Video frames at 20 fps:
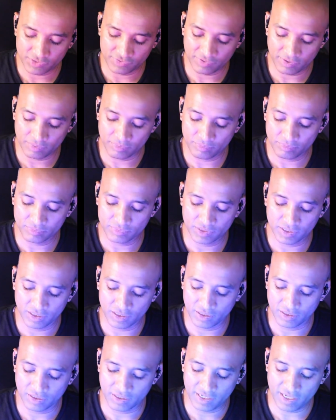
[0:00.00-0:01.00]
from
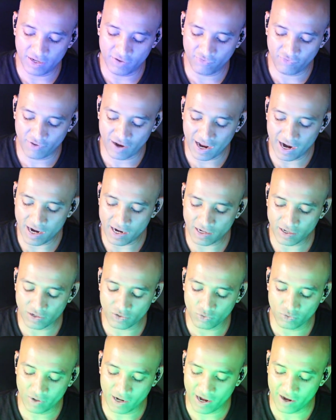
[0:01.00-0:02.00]
the D flat,
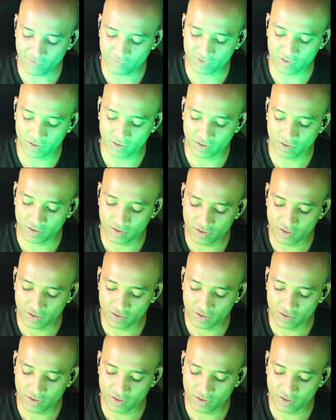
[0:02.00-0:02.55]
you have the